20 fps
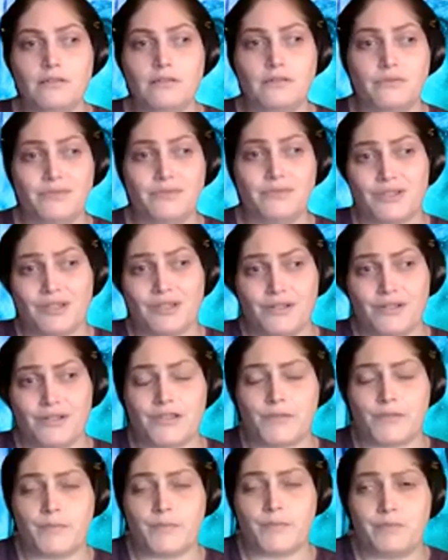with
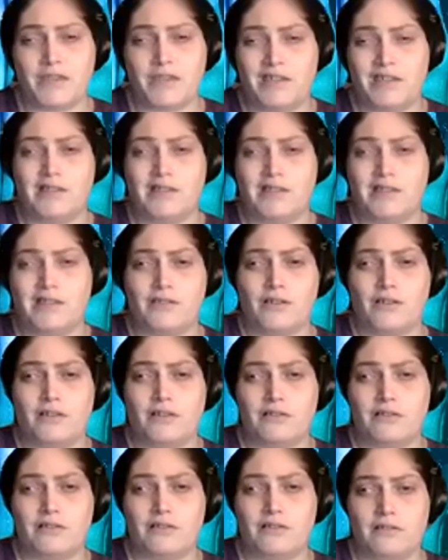us being
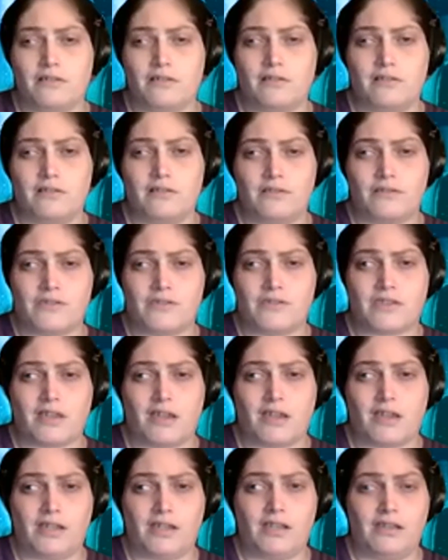
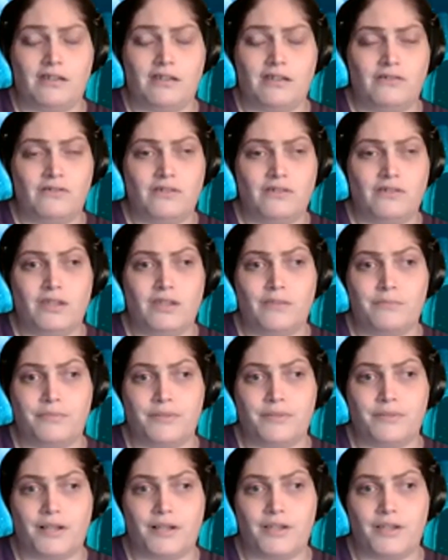stay in
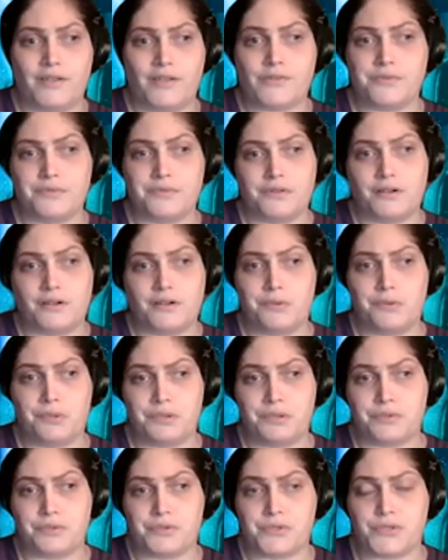place
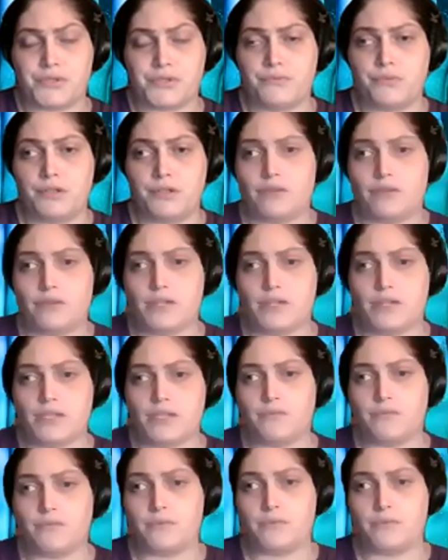orders and
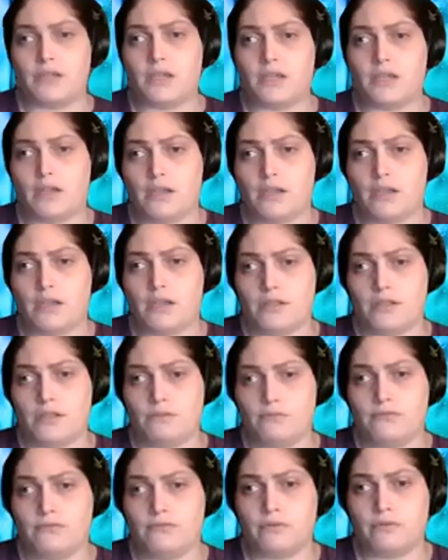whatnot, we kind of
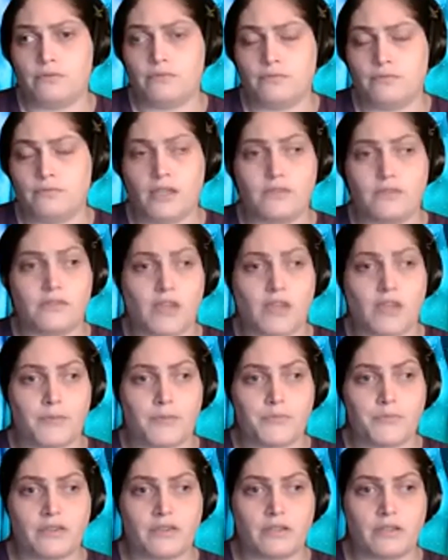
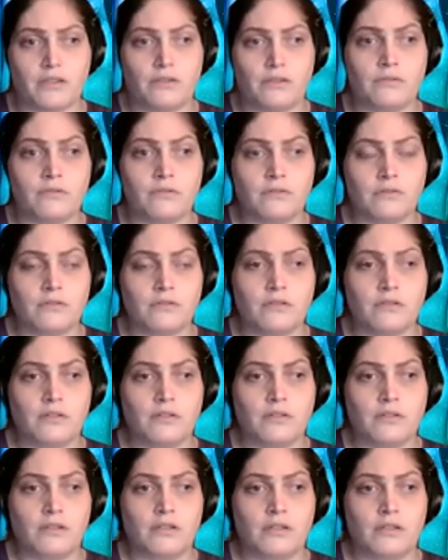adapted,
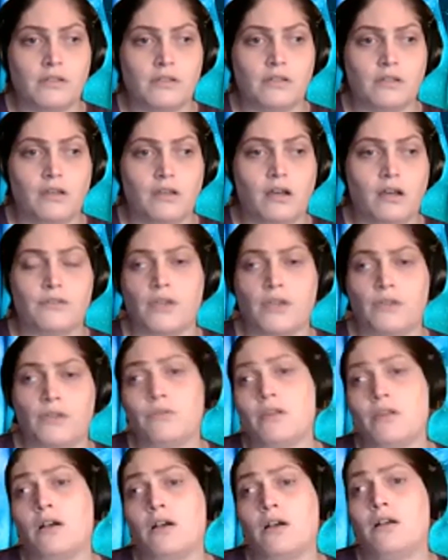although
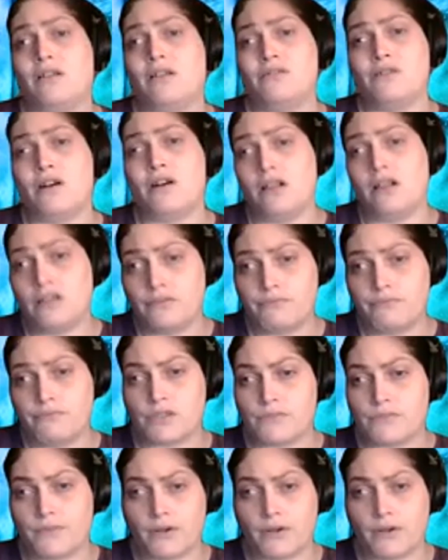not all of
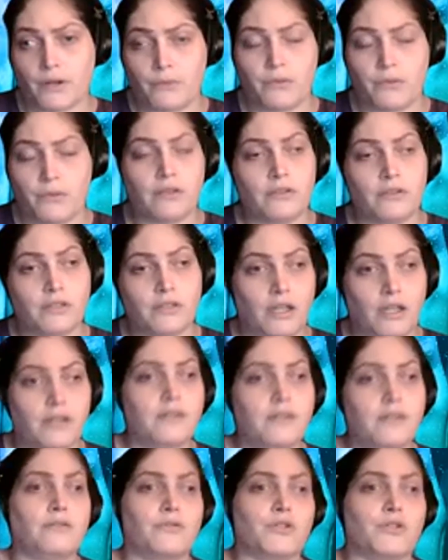us very well, and I
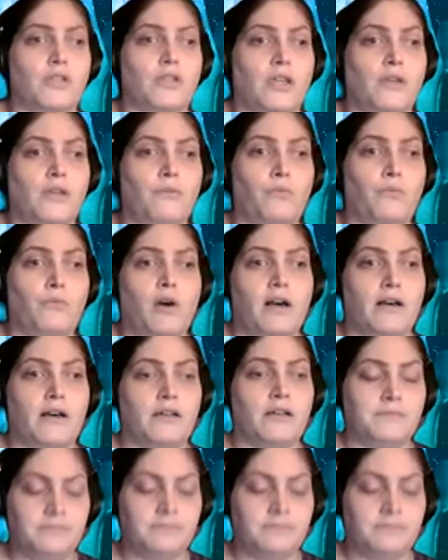understand why,